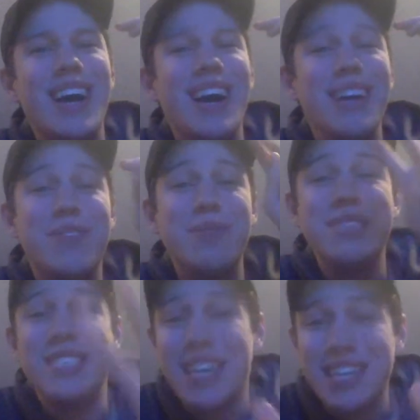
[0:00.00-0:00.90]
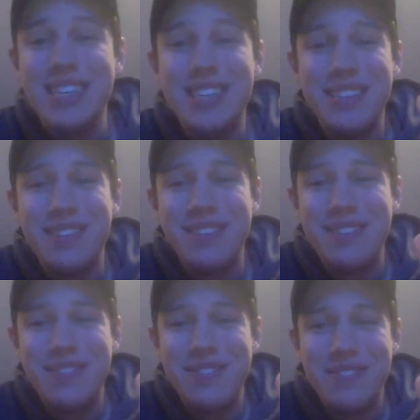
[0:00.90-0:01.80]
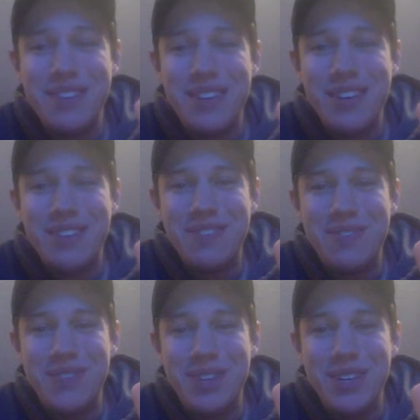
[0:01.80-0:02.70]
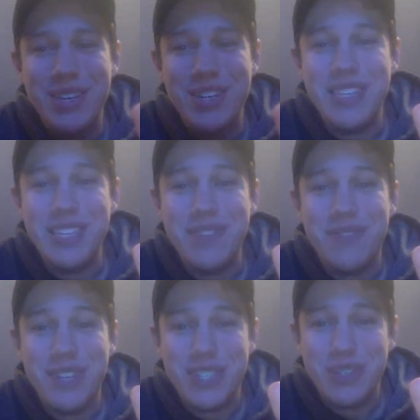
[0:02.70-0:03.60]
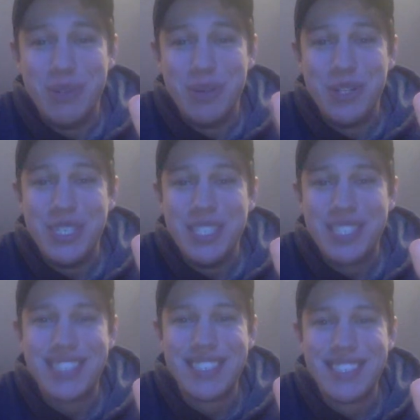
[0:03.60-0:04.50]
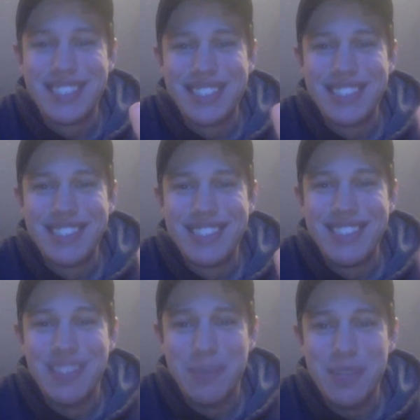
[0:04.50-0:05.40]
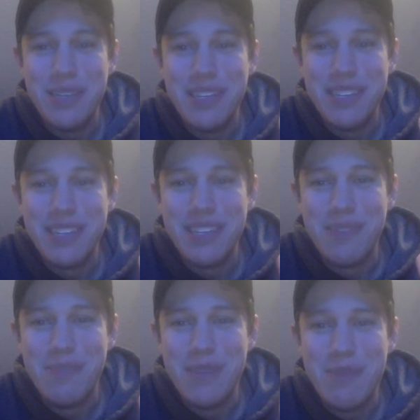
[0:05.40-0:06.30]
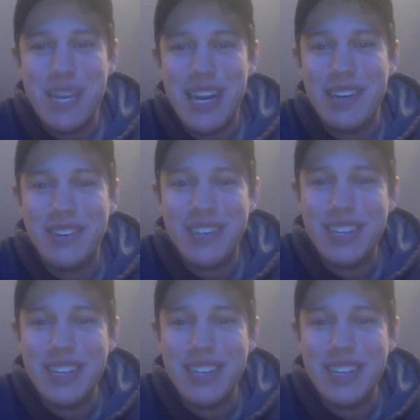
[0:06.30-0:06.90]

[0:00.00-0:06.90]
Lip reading: I have come in second for the first two emojis. Somebody beat me out.